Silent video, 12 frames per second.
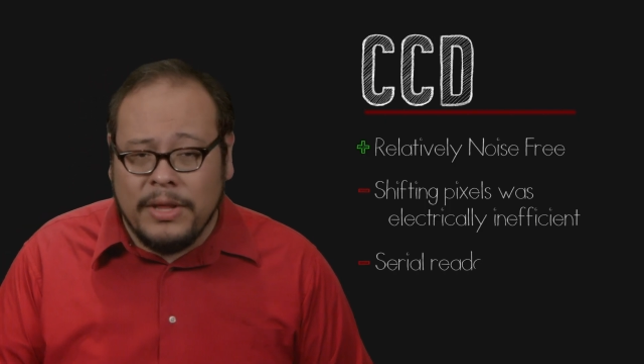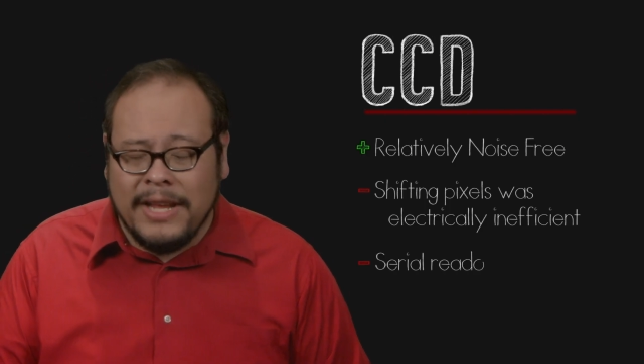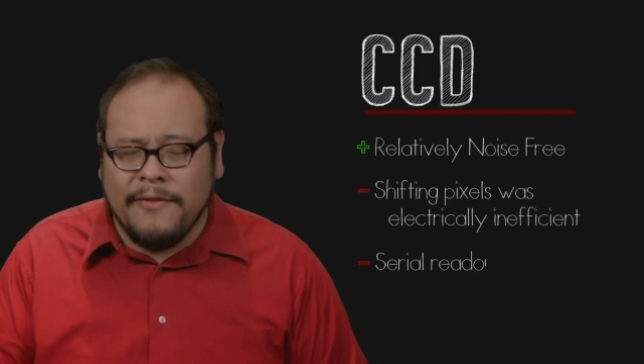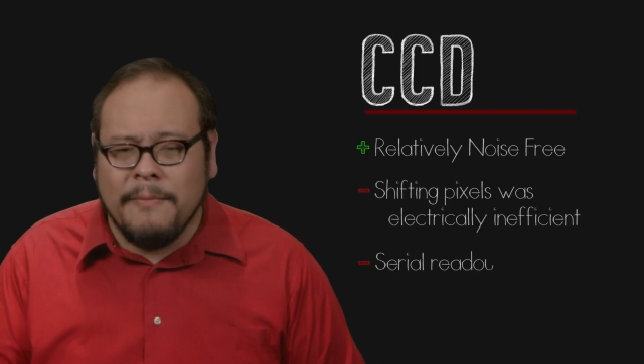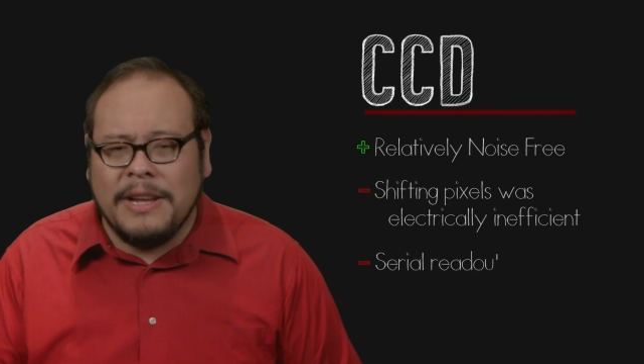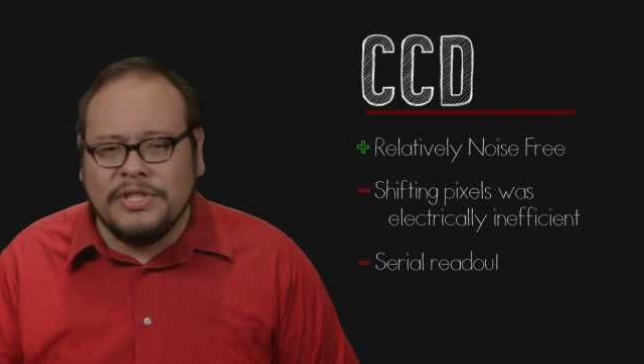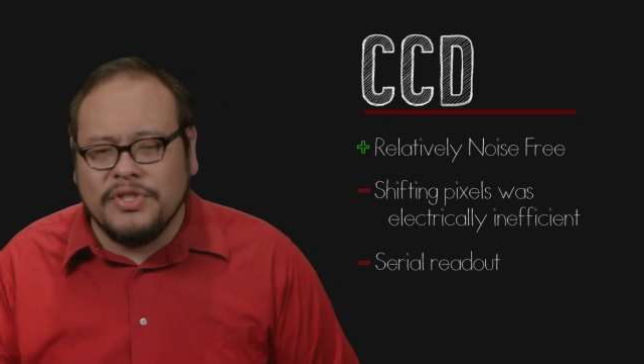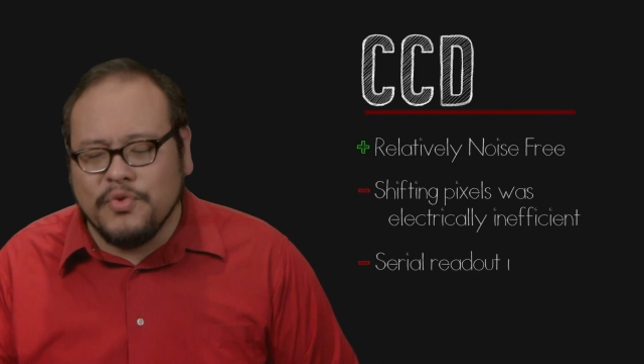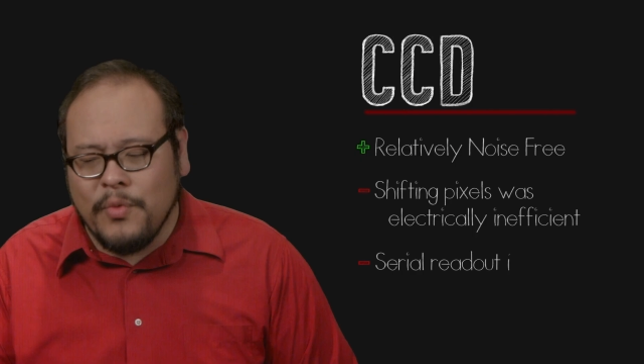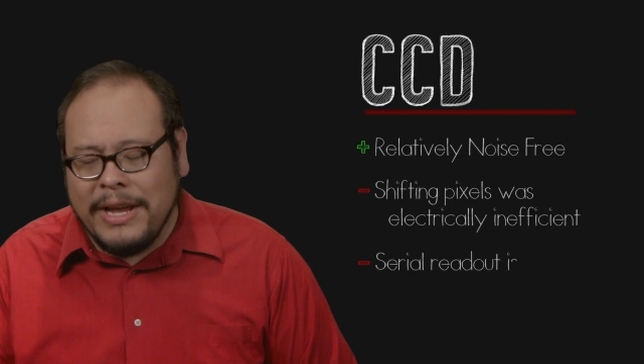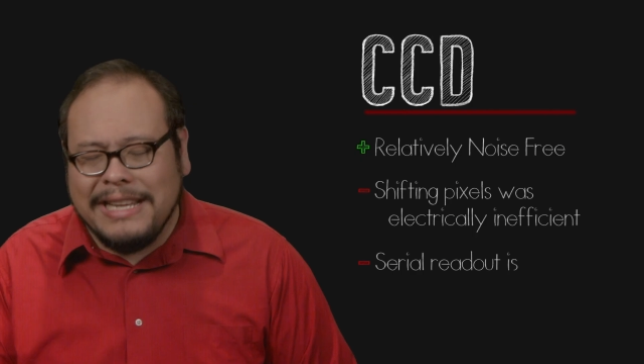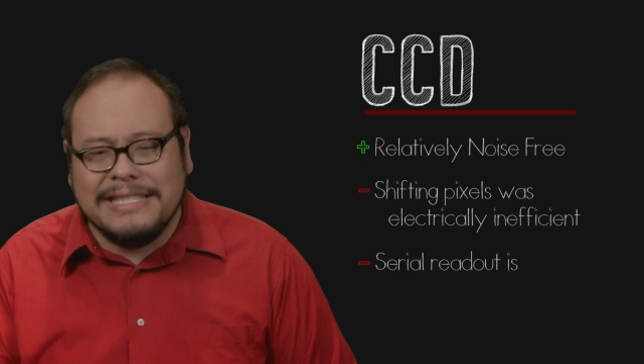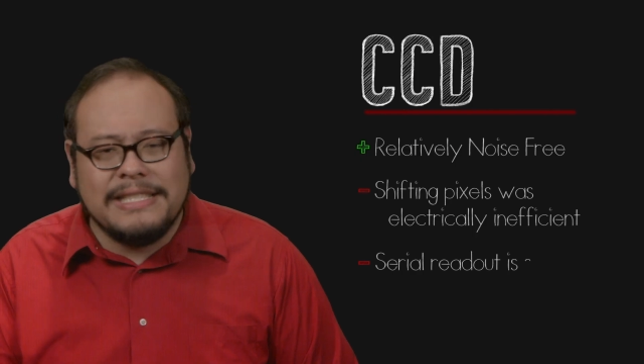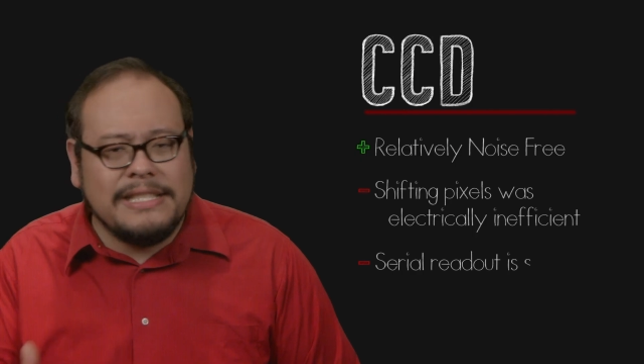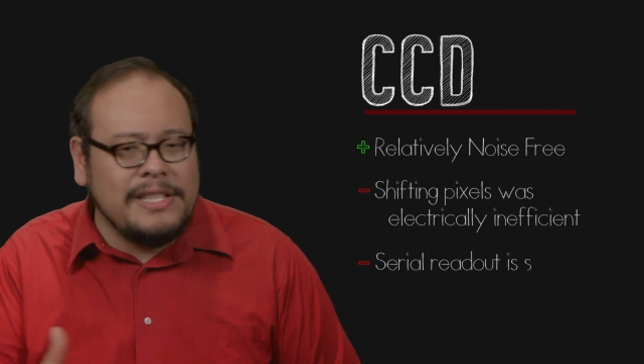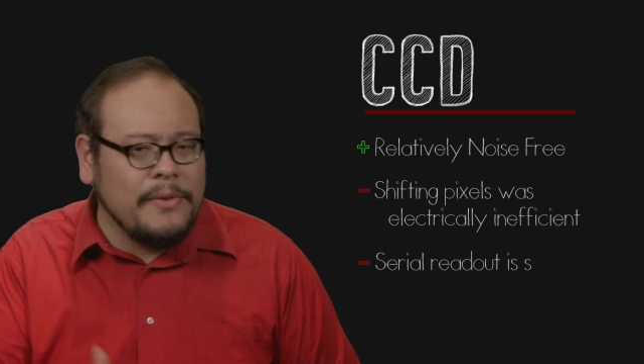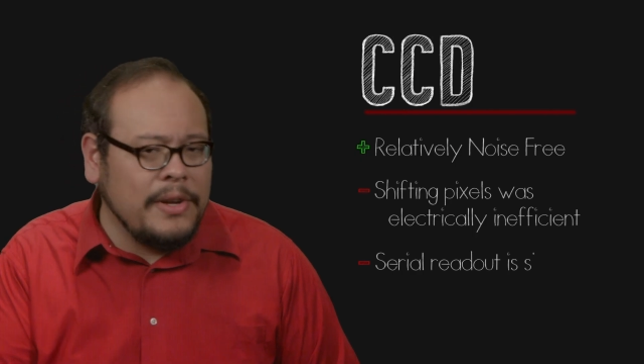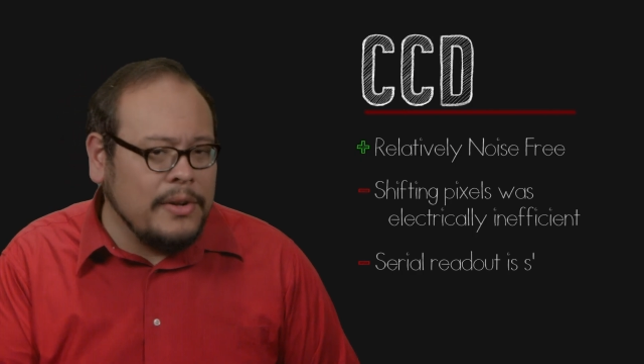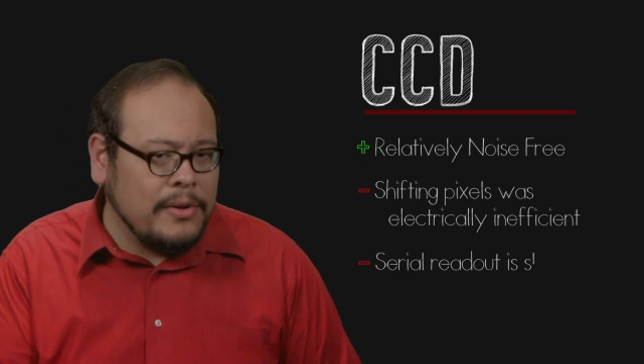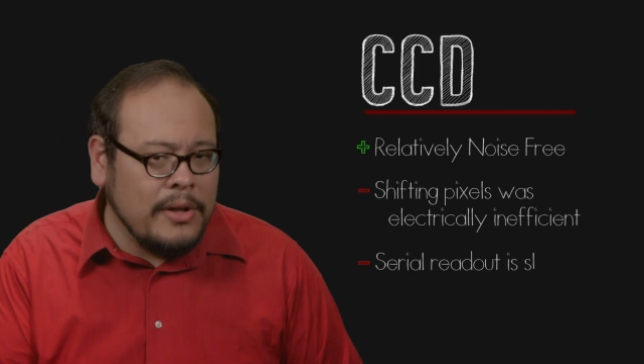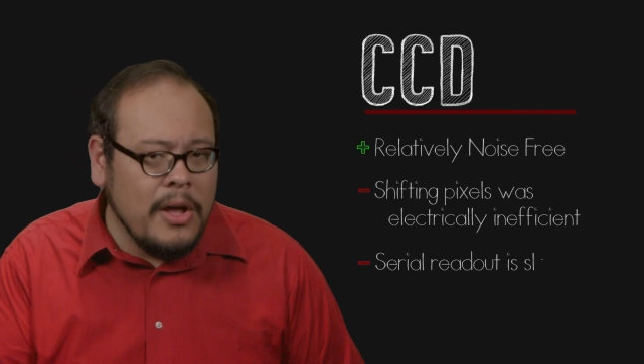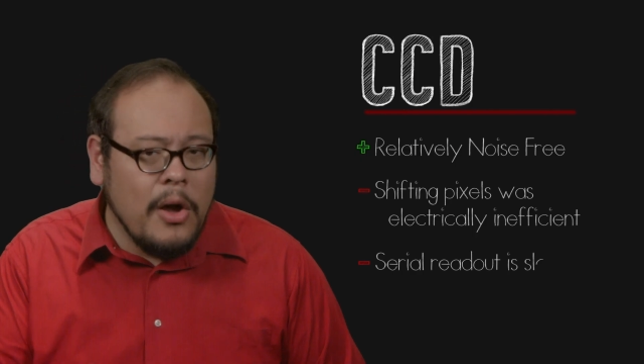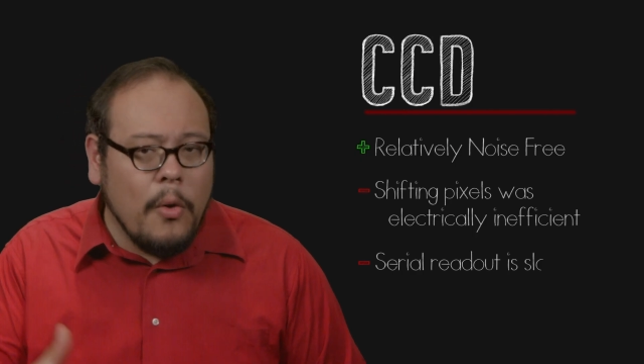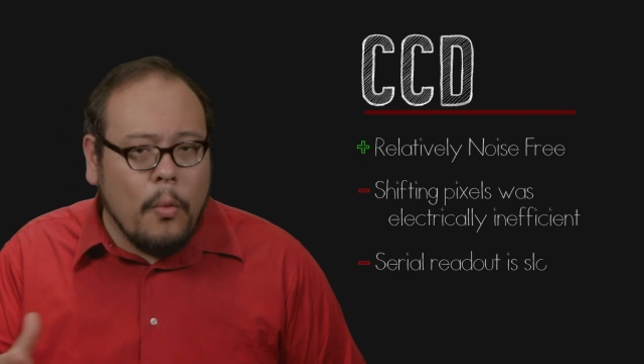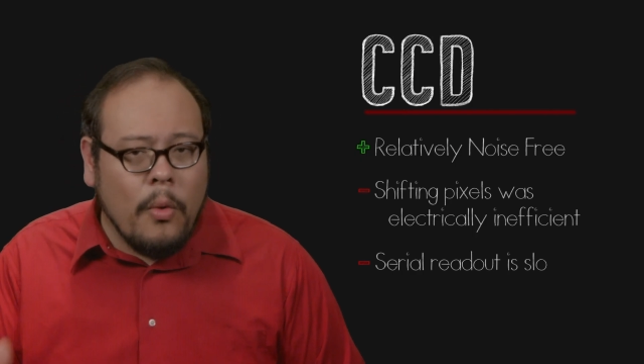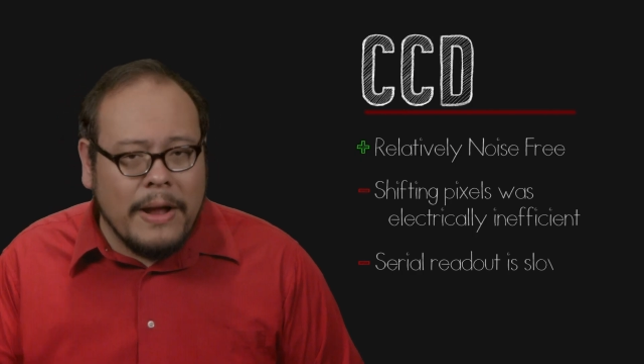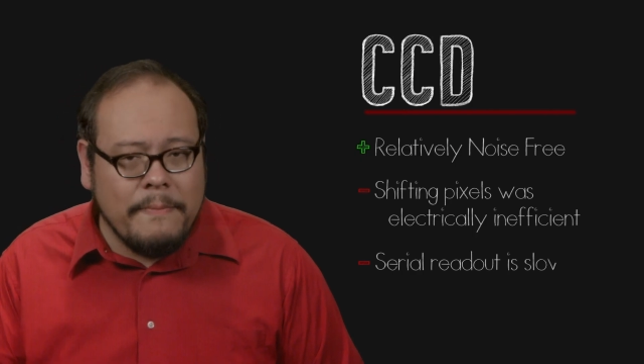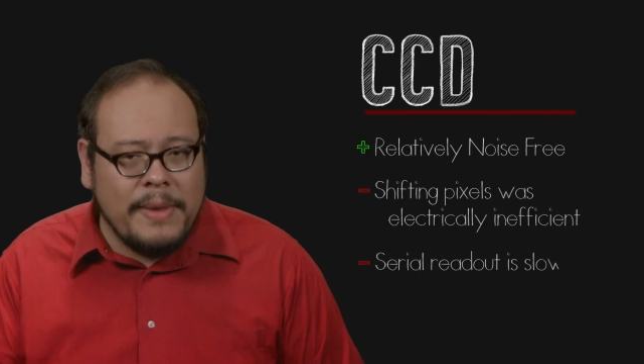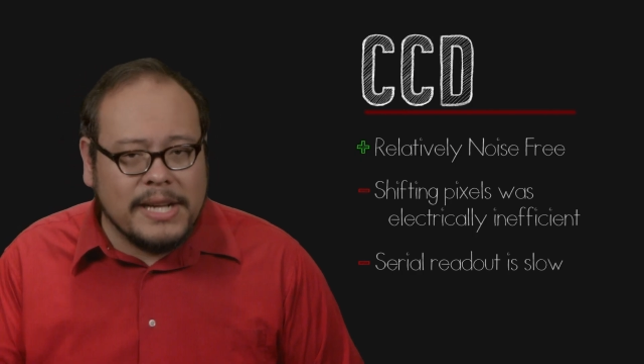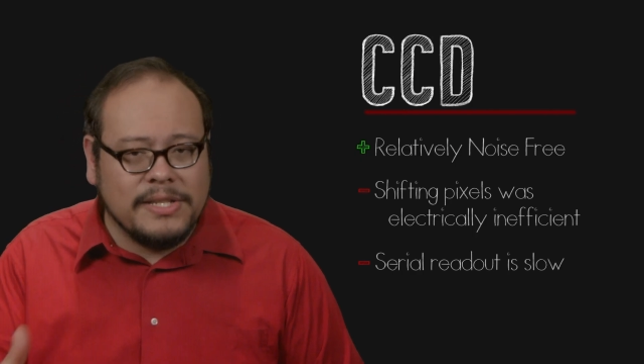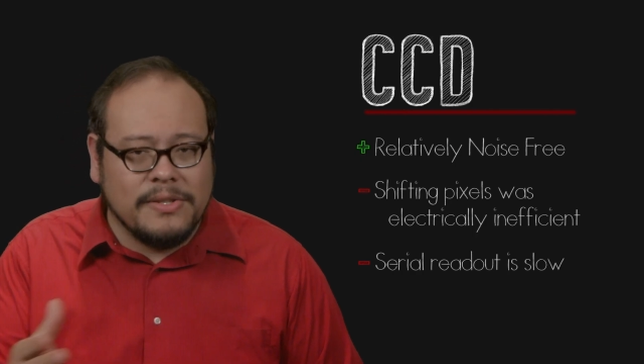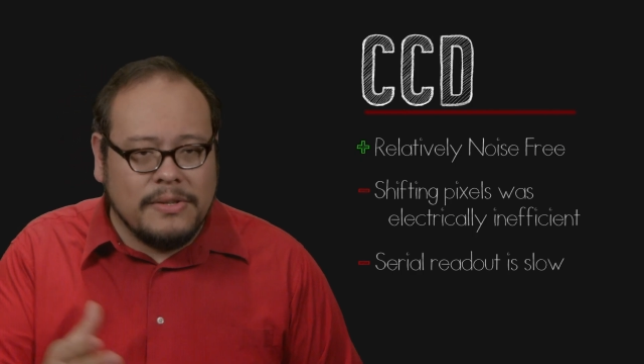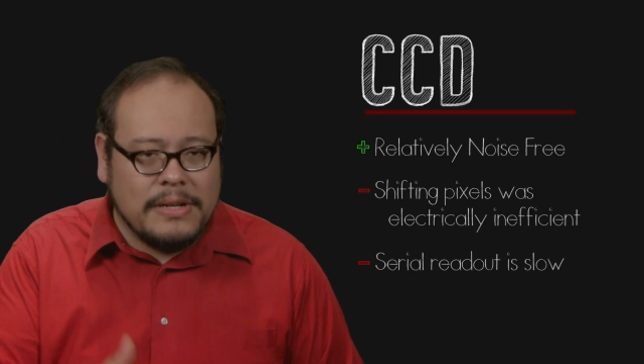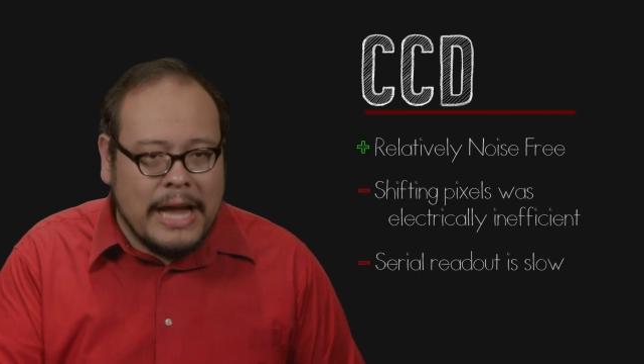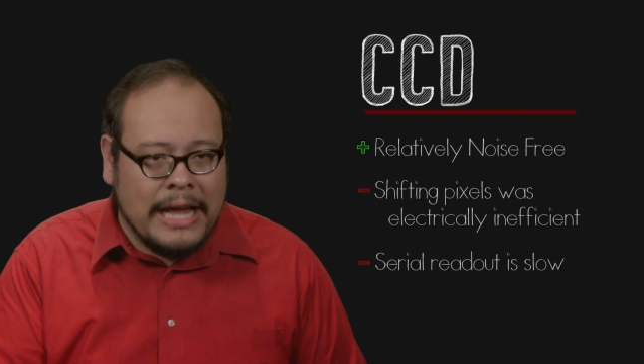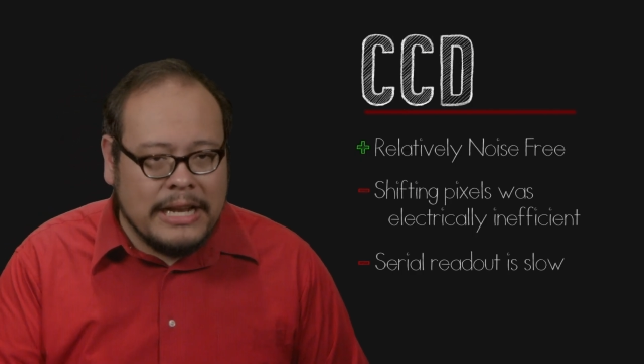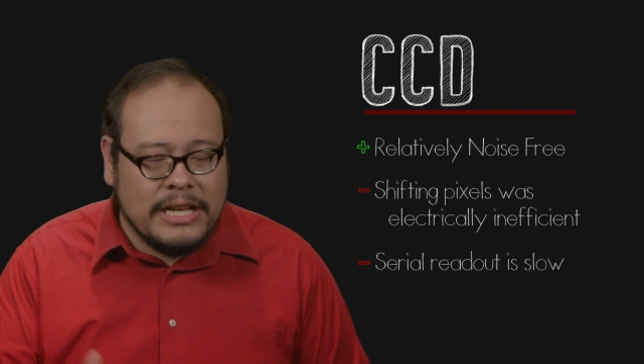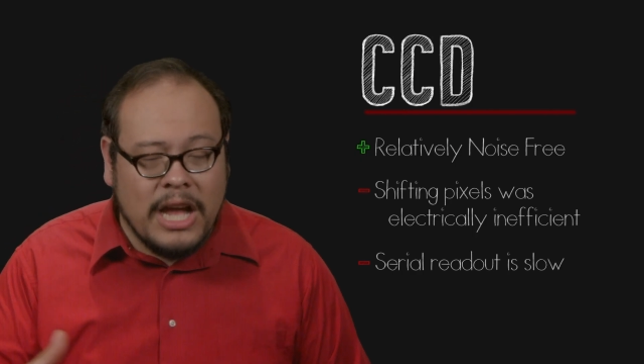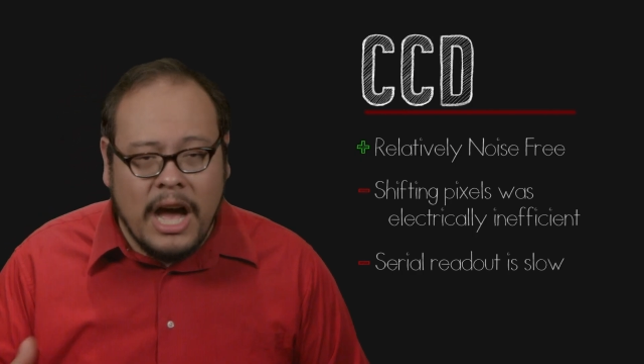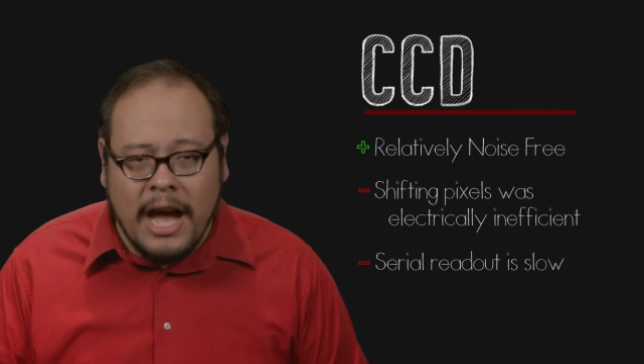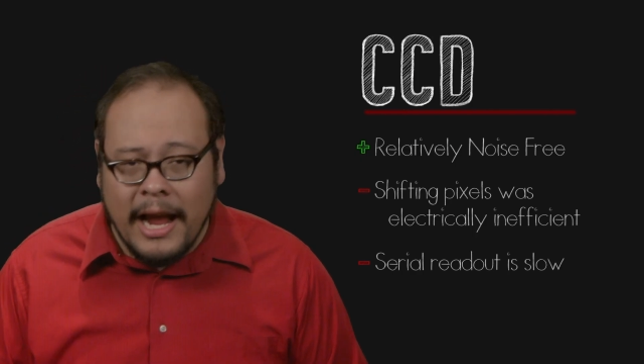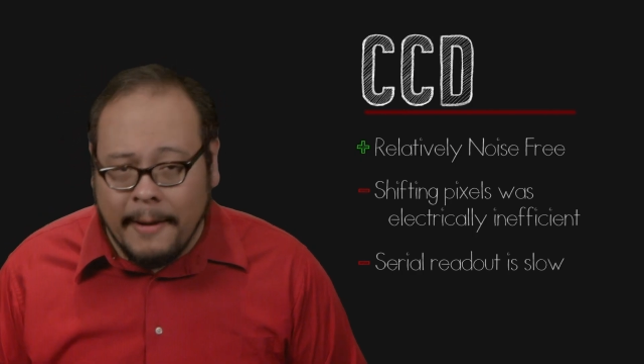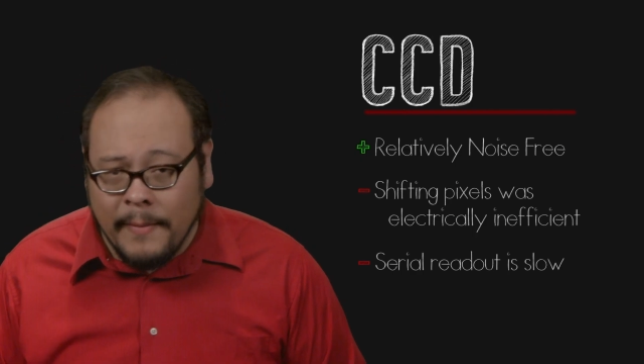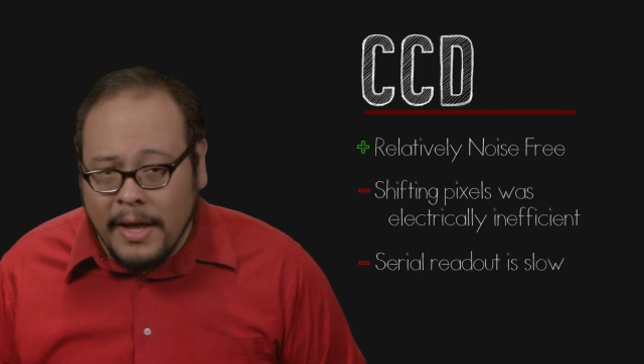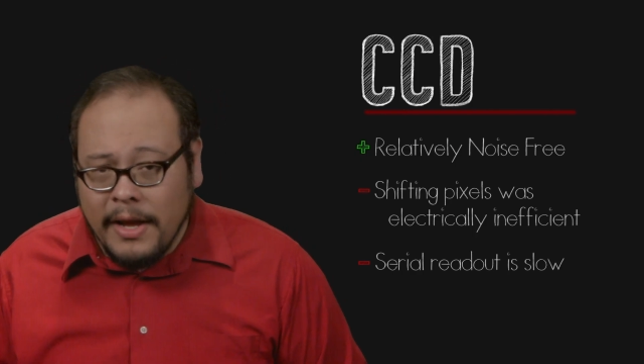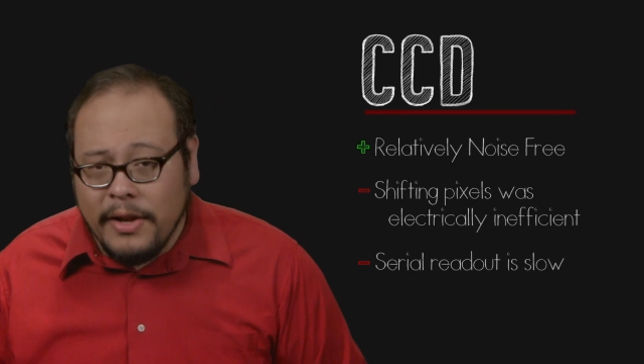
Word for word: The information is read in serial, one pixel at a time,